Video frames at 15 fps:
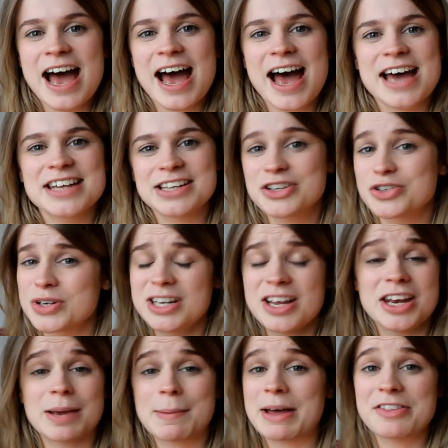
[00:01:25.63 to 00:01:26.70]
and I enjoyed
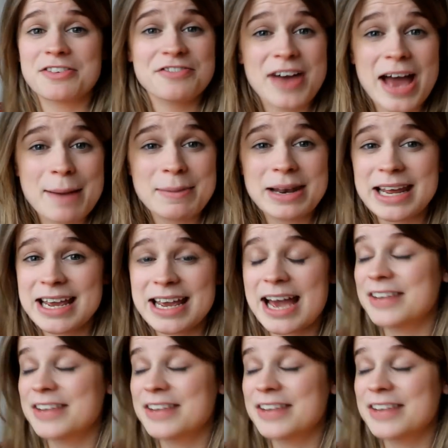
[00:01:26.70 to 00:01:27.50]
learning about the family,